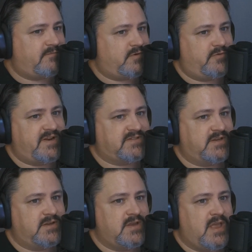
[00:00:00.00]
of road
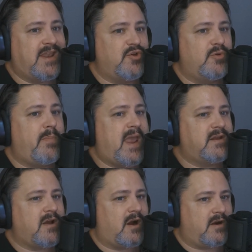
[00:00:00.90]
racing, a new
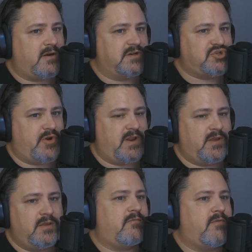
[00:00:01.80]
paid car
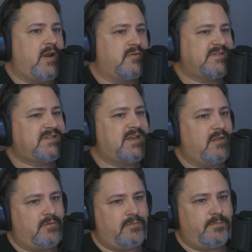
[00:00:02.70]
joining Renault
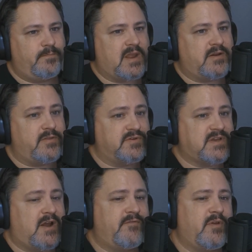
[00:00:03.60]
Clio. Now,
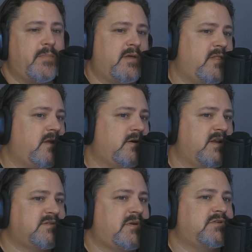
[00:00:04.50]
those unfamiliar,
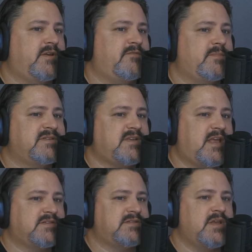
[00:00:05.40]
especially from the
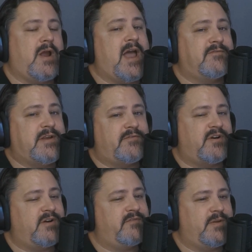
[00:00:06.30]
States, where I've never
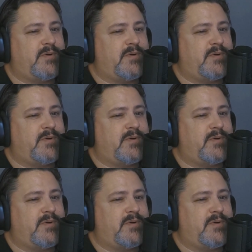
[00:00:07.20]
heard of it